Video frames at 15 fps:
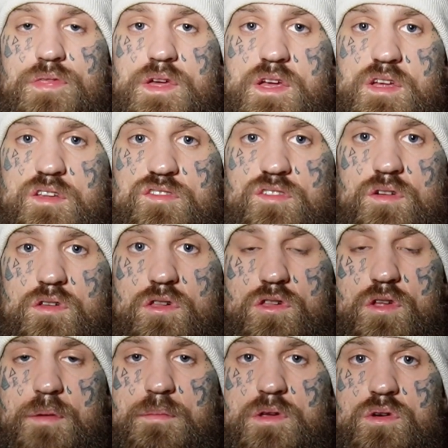these
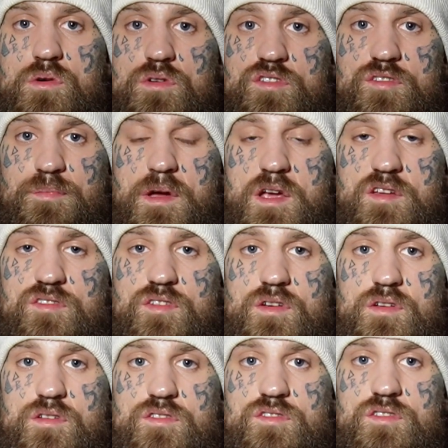liminal
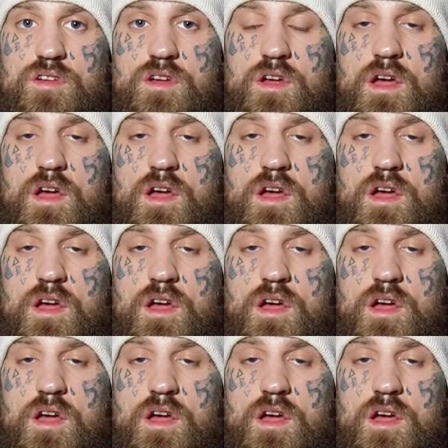spaces